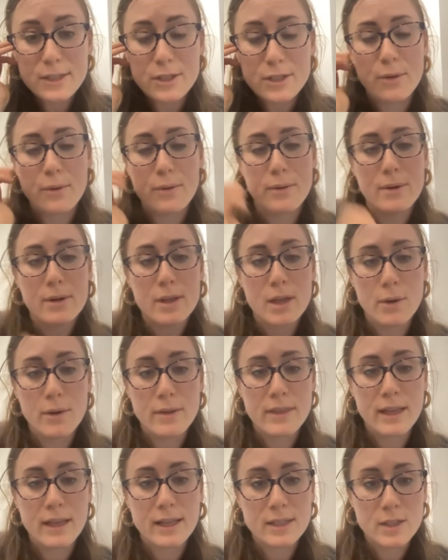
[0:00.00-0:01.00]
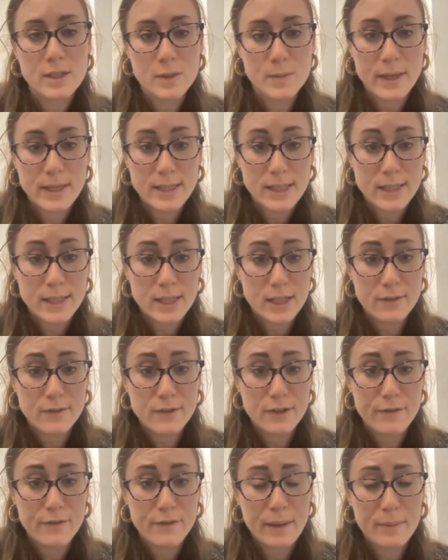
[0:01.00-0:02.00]
So, you know, I think it's just being sensitive
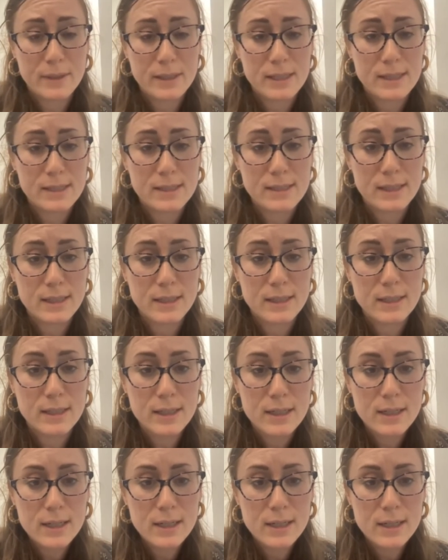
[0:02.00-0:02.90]
to families and,